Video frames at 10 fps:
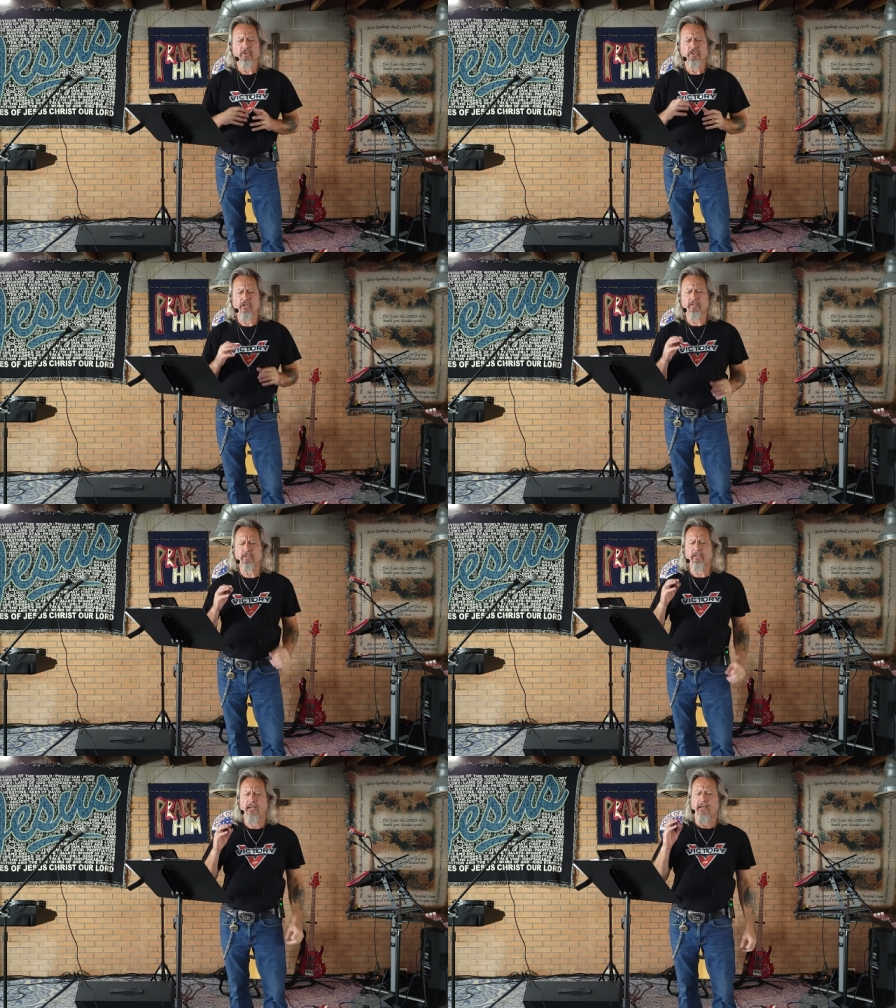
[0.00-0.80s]

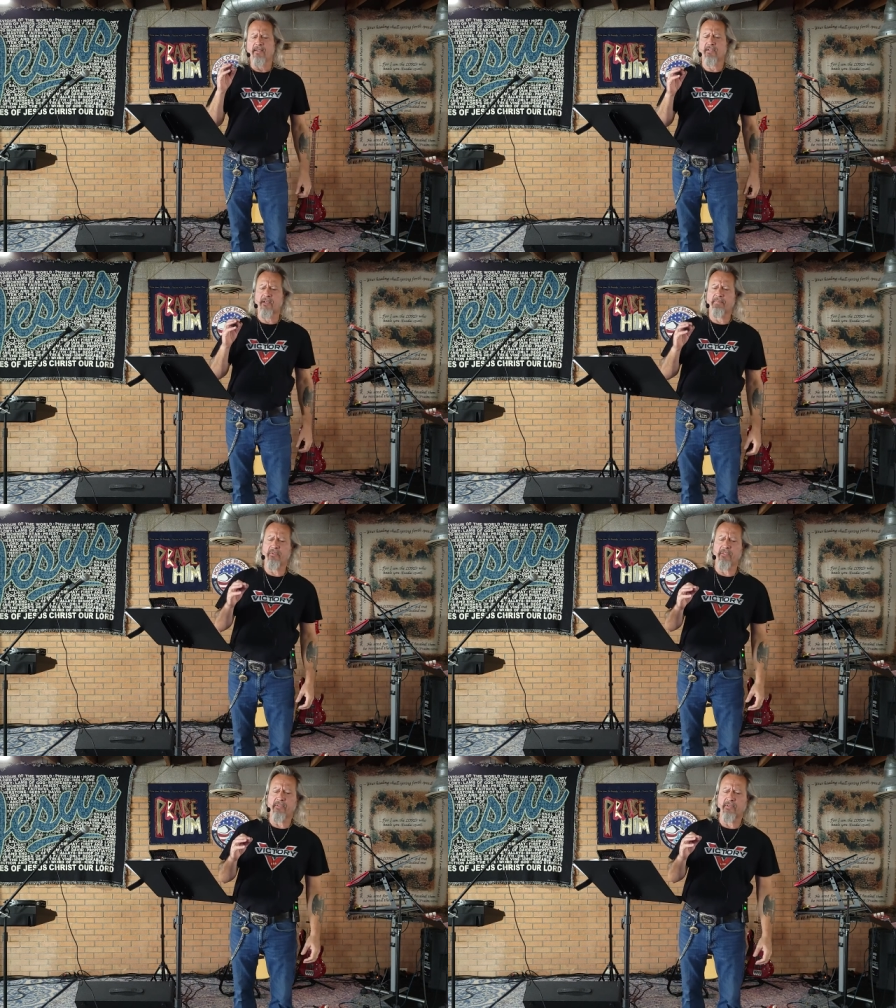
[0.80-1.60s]
just as I
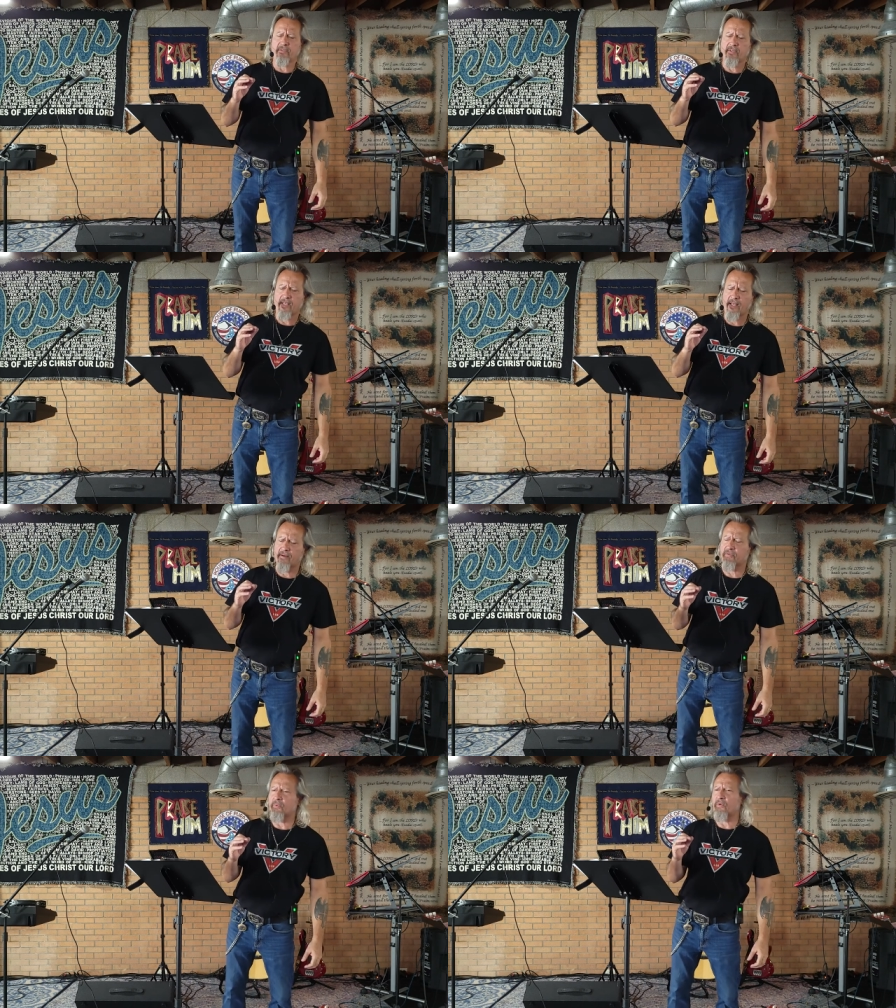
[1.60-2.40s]
please
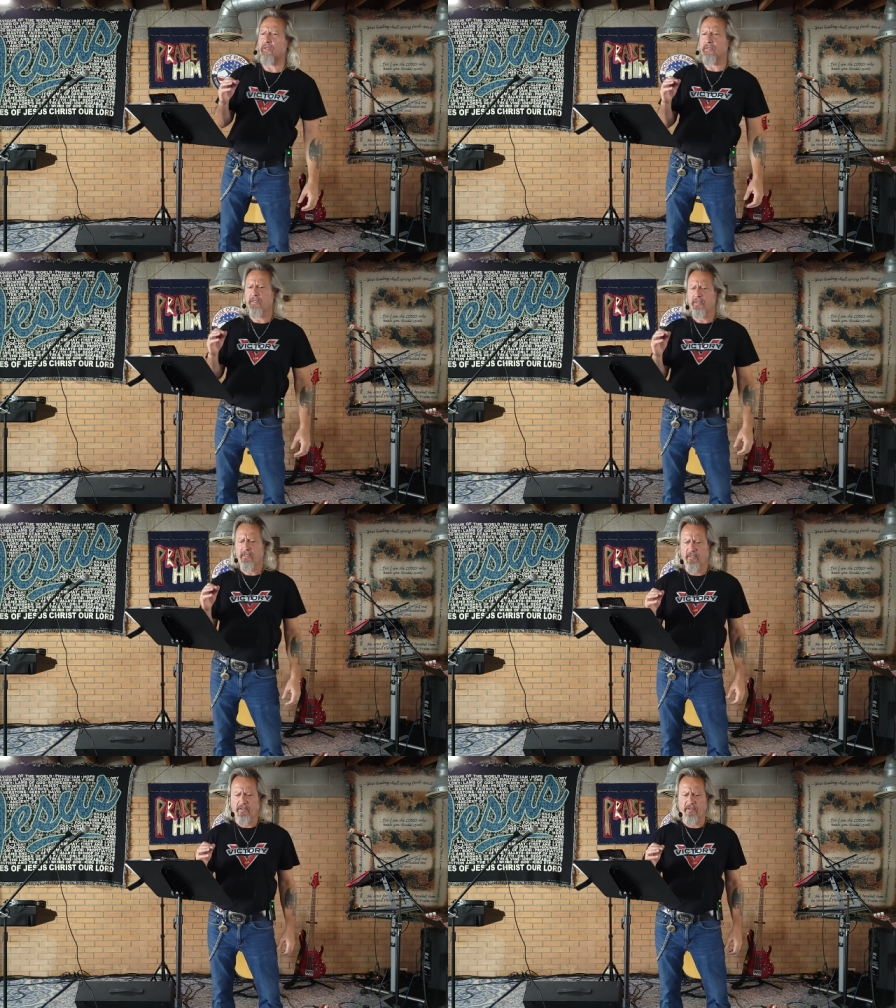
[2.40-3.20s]
everyone
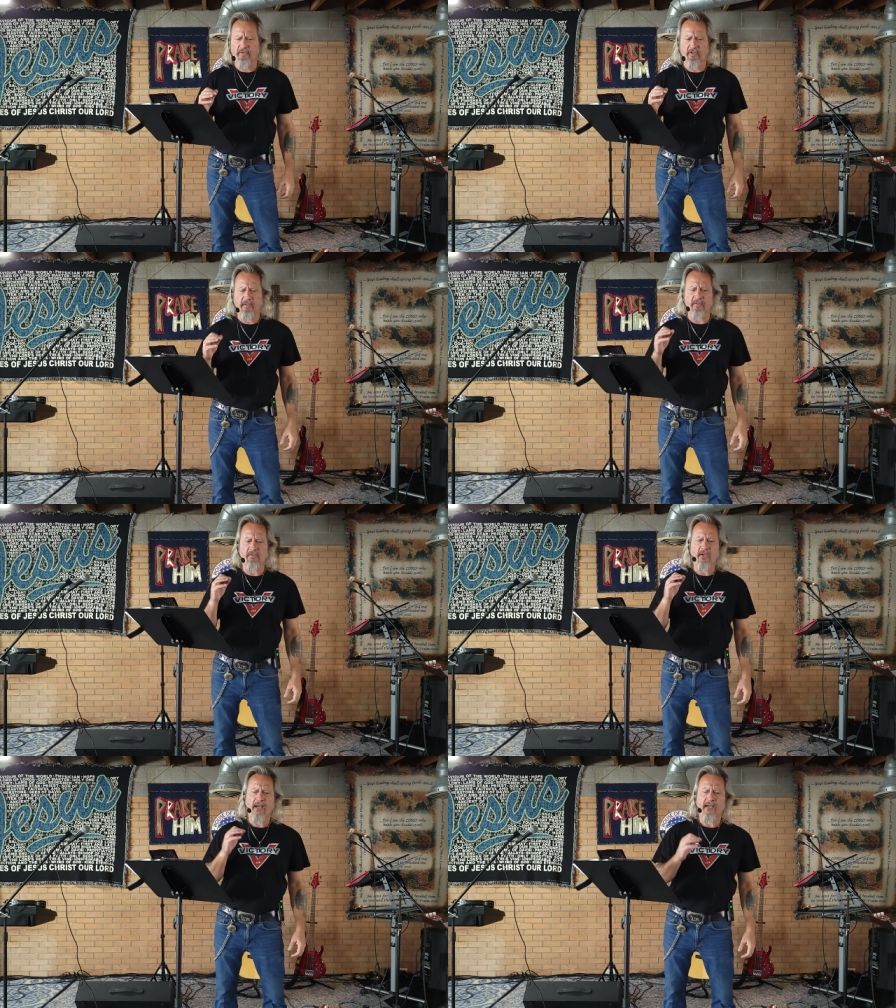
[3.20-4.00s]
in all
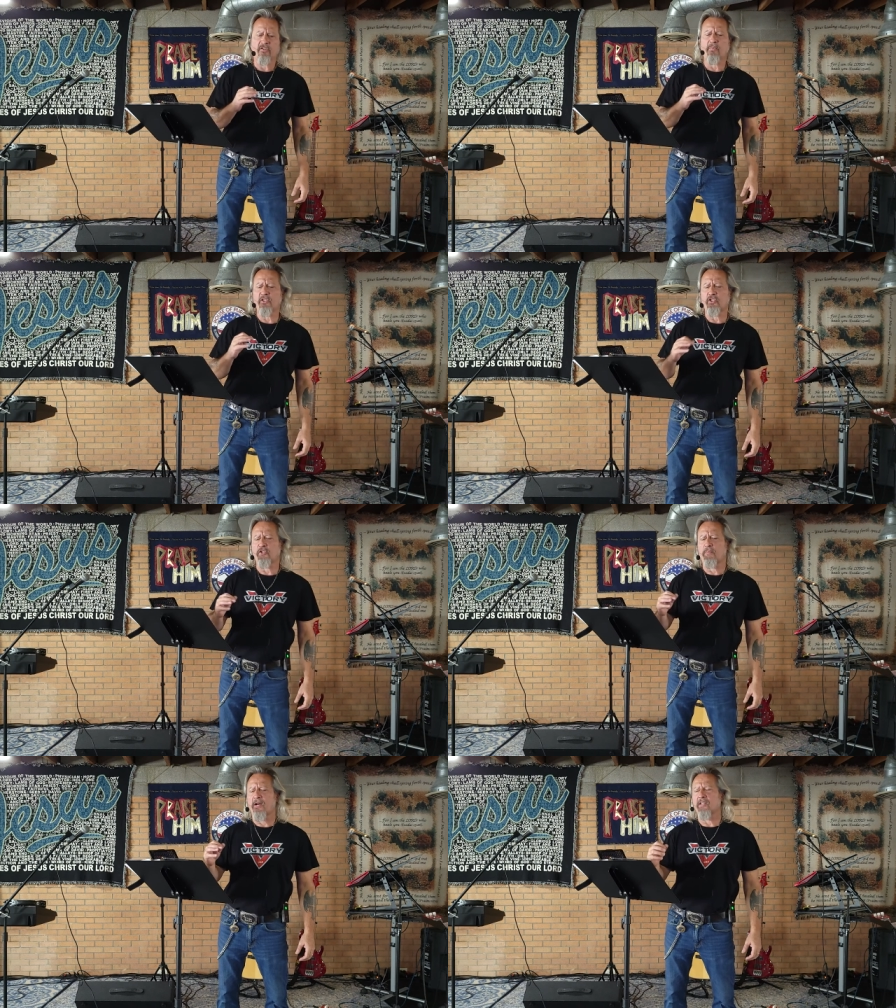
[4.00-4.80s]
things, as much
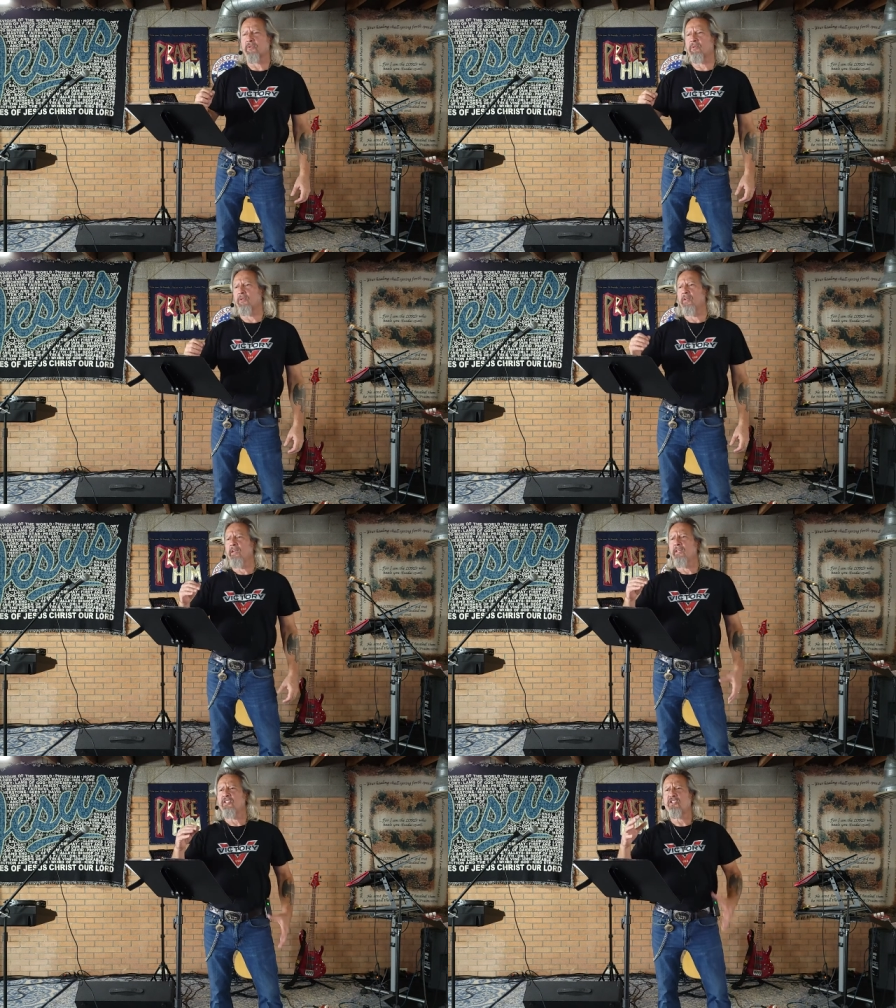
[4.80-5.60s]
as possible. He